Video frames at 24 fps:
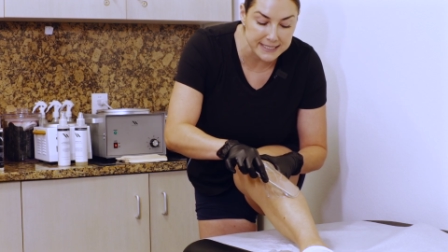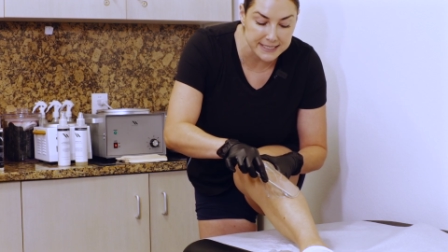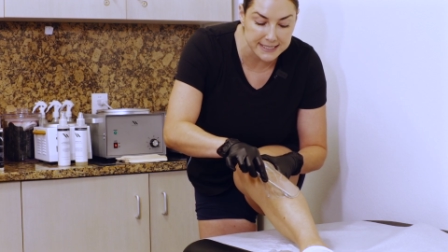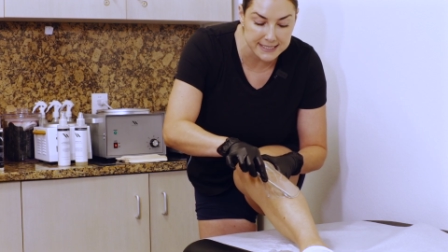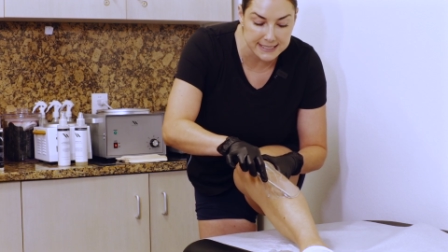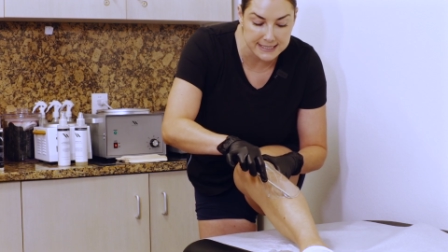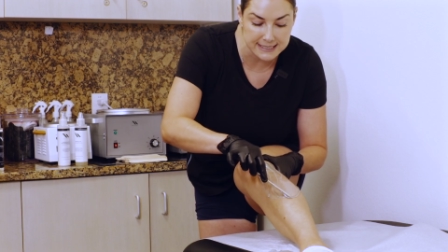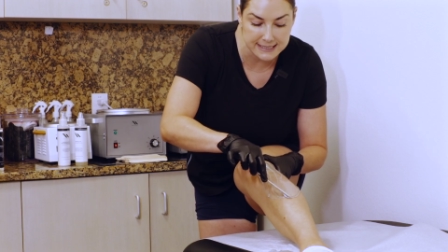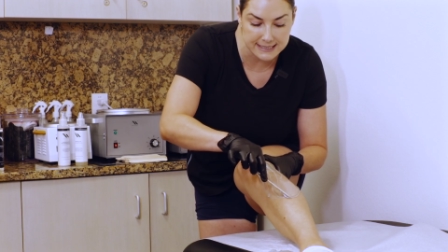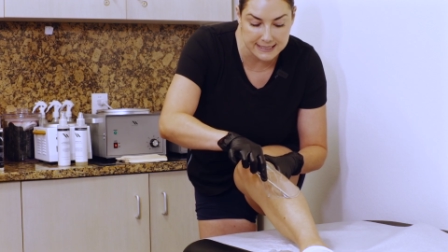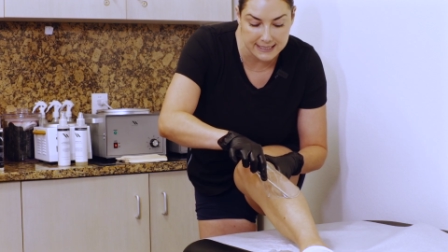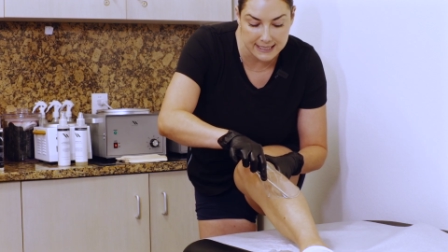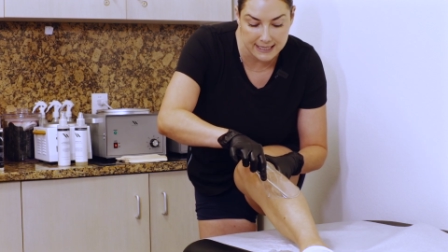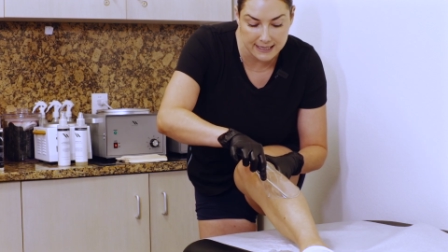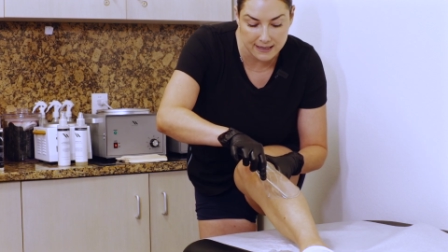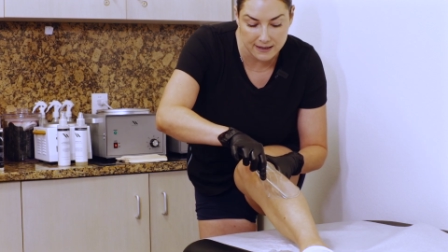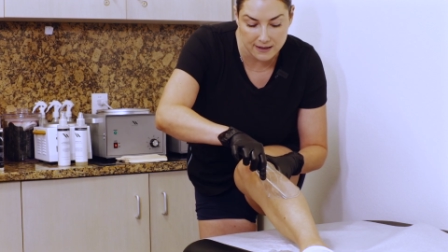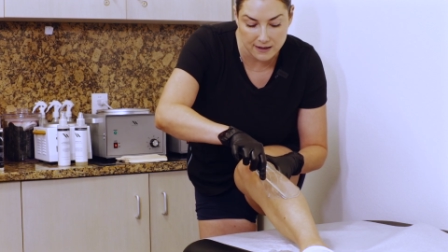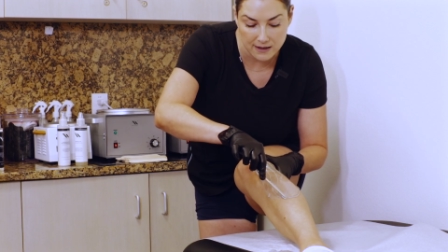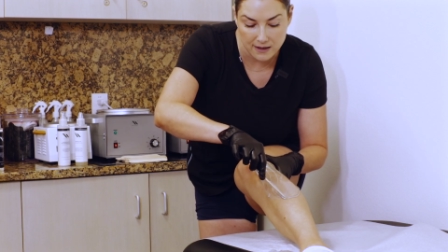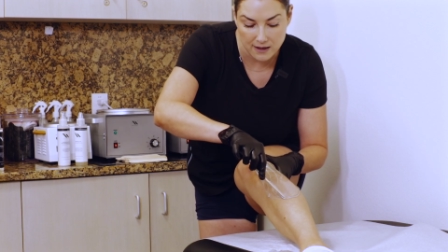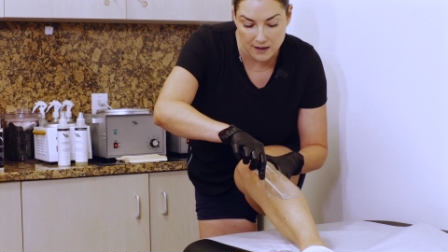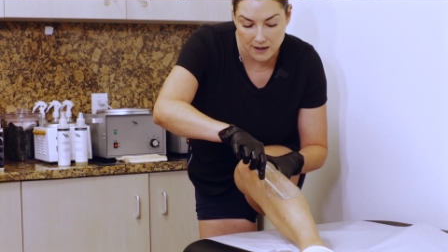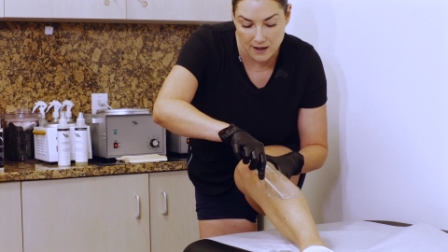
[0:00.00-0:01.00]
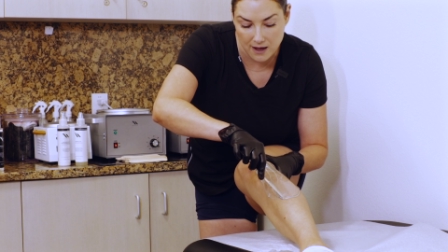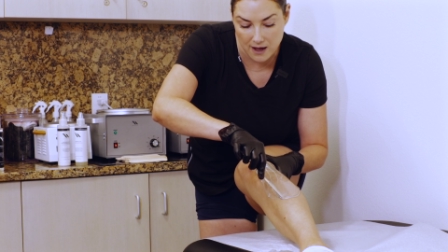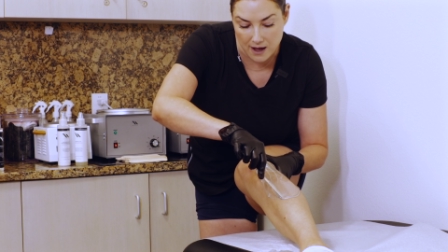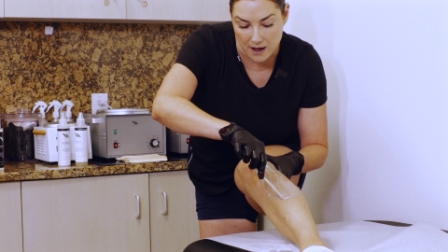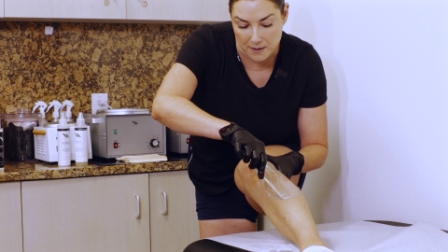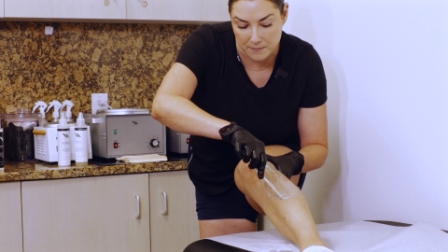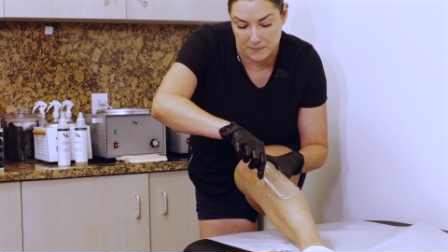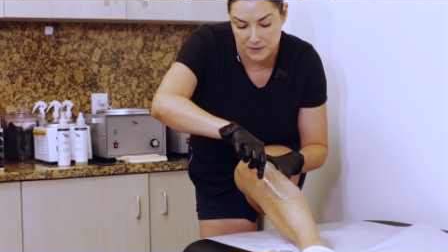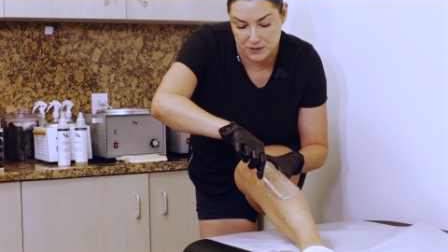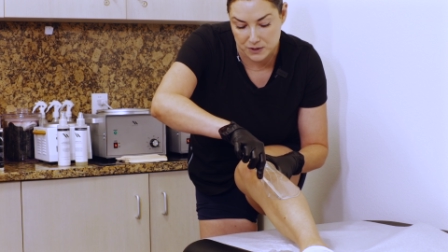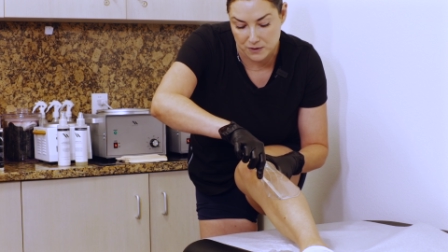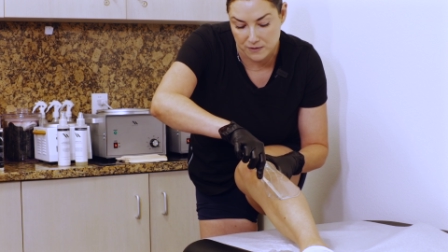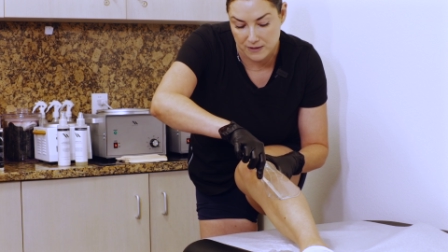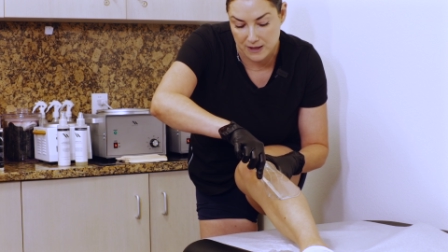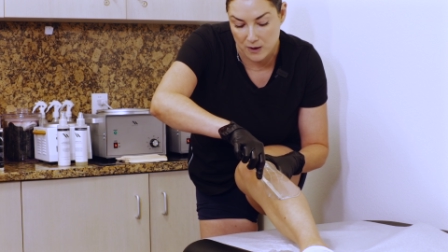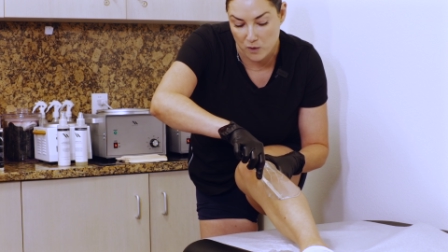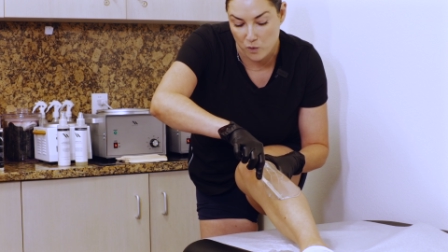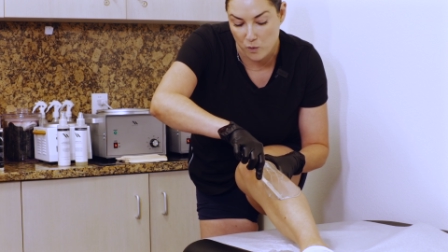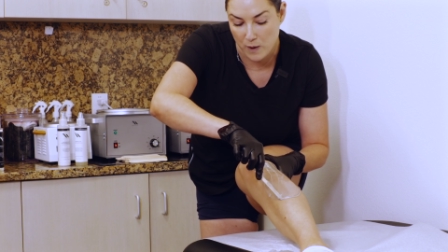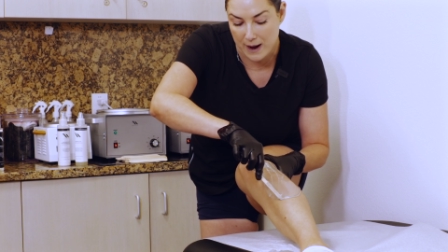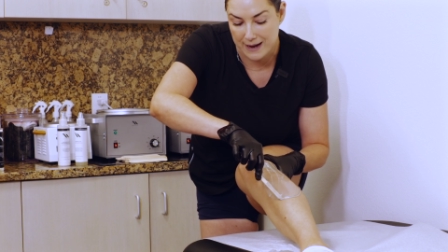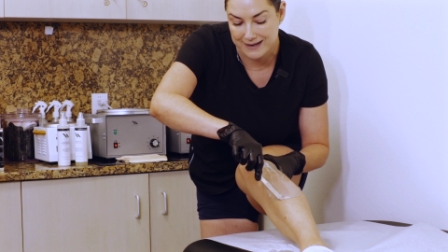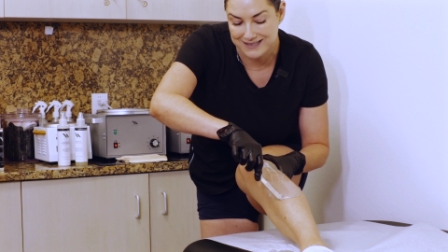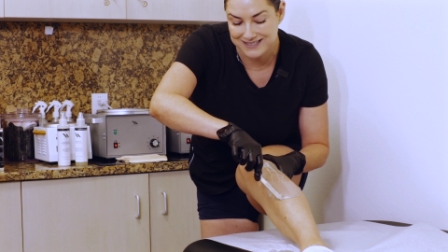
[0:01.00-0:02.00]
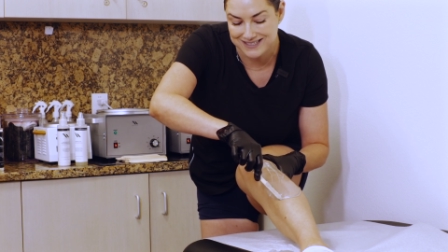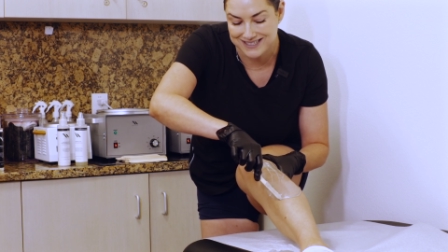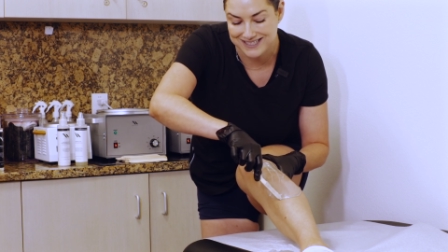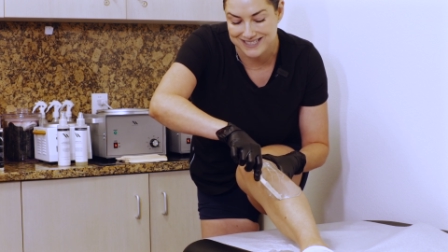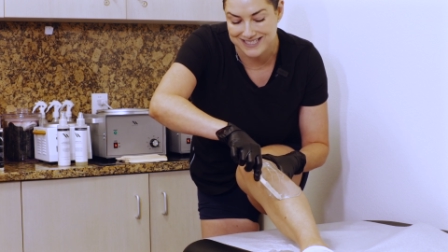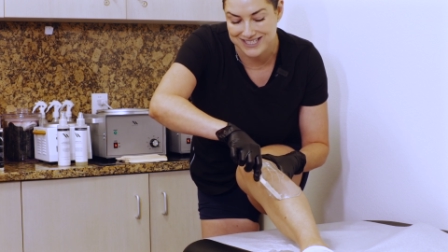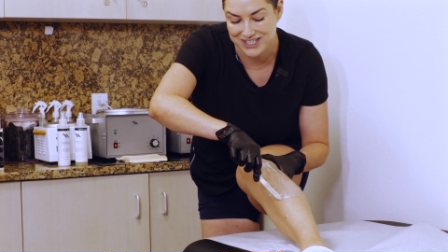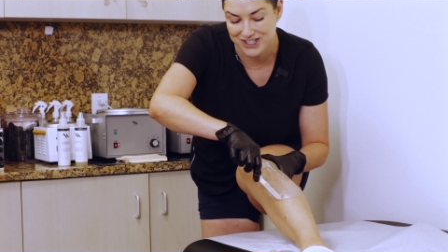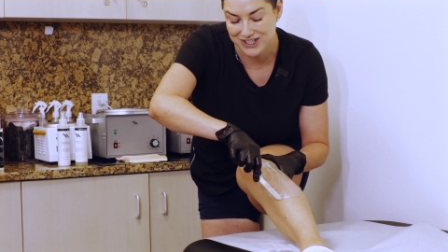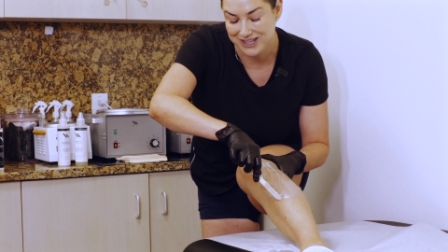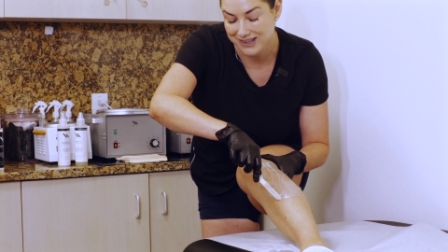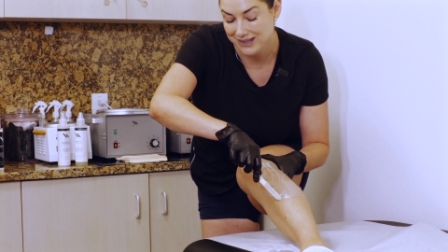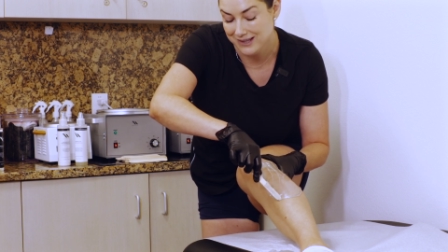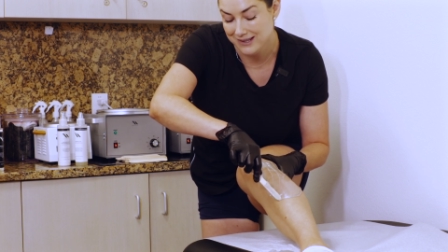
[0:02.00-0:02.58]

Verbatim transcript: stick up so that wax could